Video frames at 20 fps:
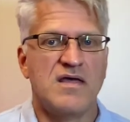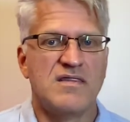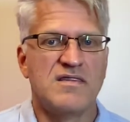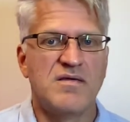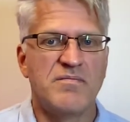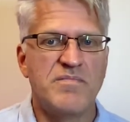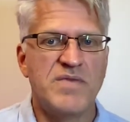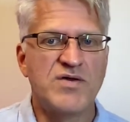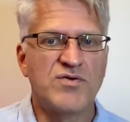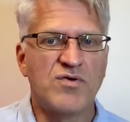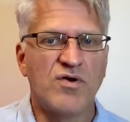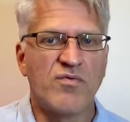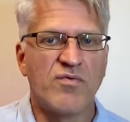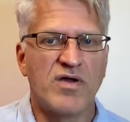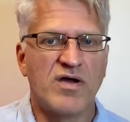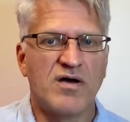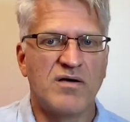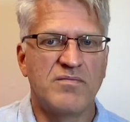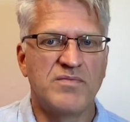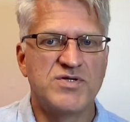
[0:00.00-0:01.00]
The mineral
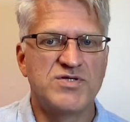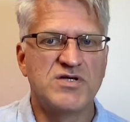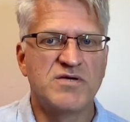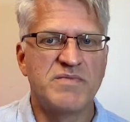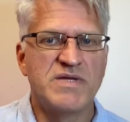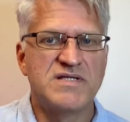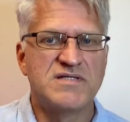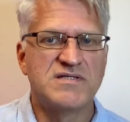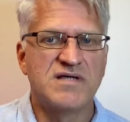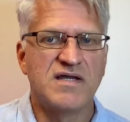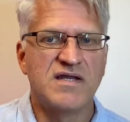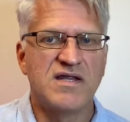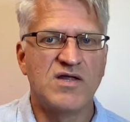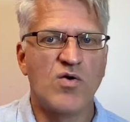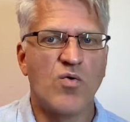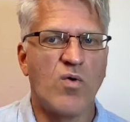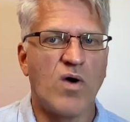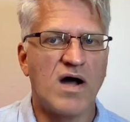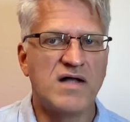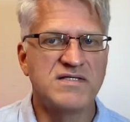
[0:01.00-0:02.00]
realm, which can be studied
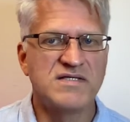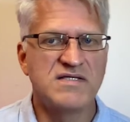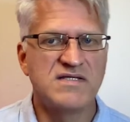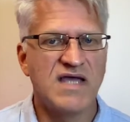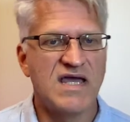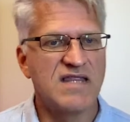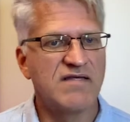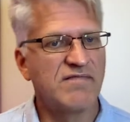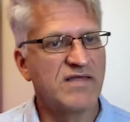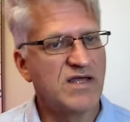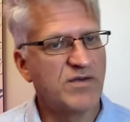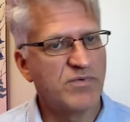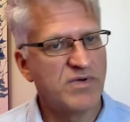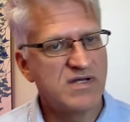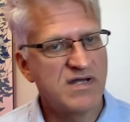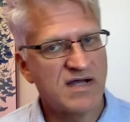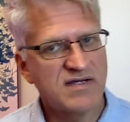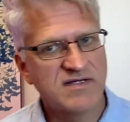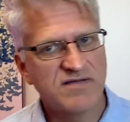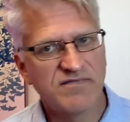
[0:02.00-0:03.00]
quantitatively and
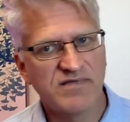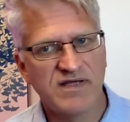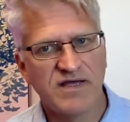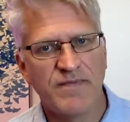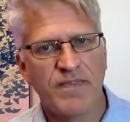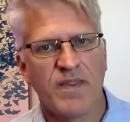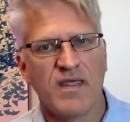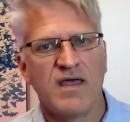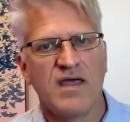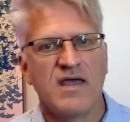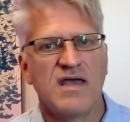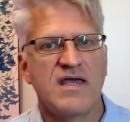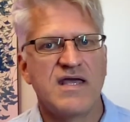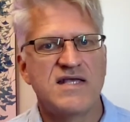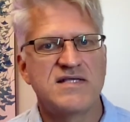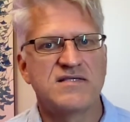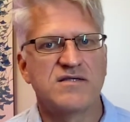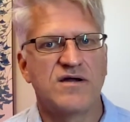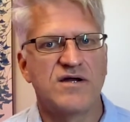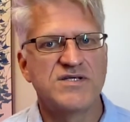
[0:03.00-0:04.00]
reductively,
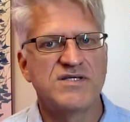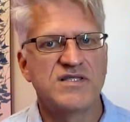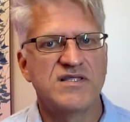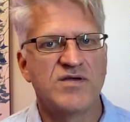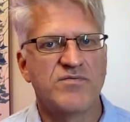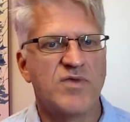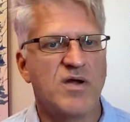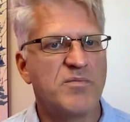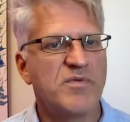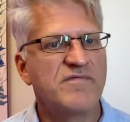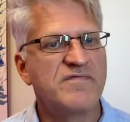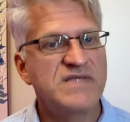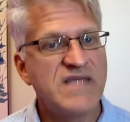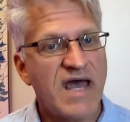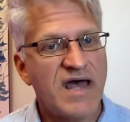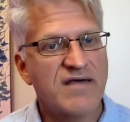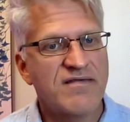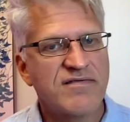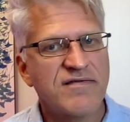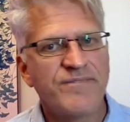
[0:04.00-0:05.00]
is largely the realm of
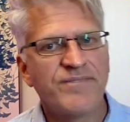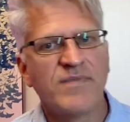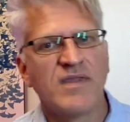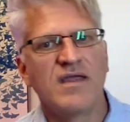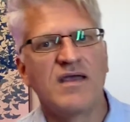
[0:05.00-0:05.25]
death.